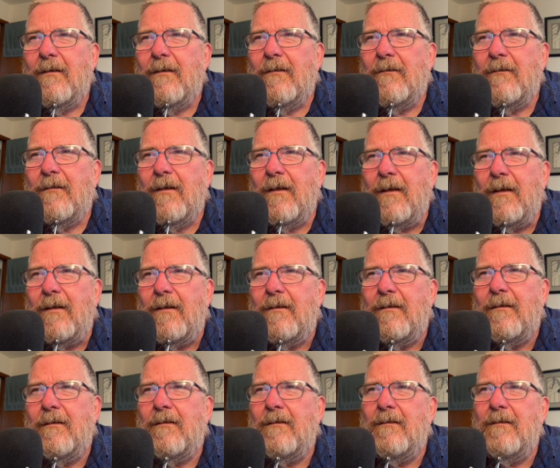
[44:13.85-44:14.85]
Okay.
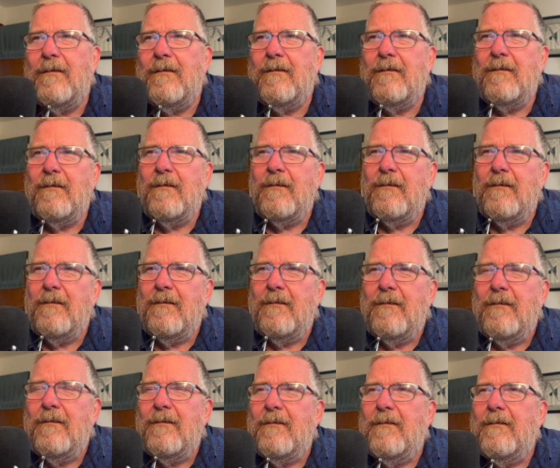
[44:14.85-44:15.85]

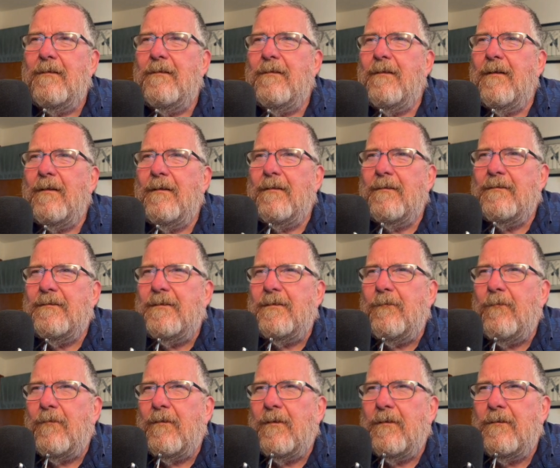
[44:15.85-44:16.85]
Now let's see
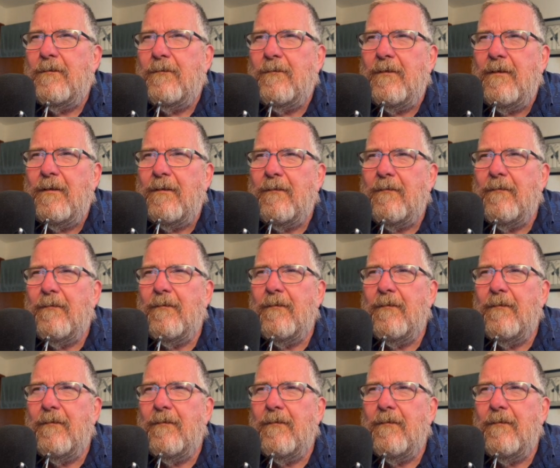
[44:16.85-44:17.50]
what I do here.